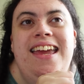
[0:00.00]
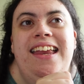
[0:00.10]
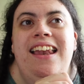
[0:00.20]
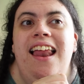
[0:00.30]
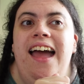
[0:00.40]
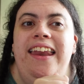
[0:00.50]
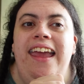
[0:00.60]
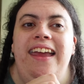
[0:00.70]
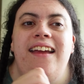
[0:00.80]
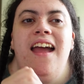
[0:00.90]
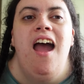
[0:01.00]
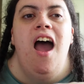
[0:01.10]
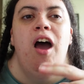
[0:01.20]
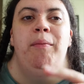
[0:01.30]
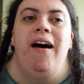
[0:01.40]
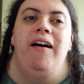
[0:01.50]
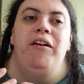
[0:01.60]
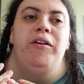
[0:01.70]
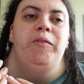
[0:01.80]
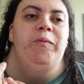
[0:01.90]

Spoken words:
in learning about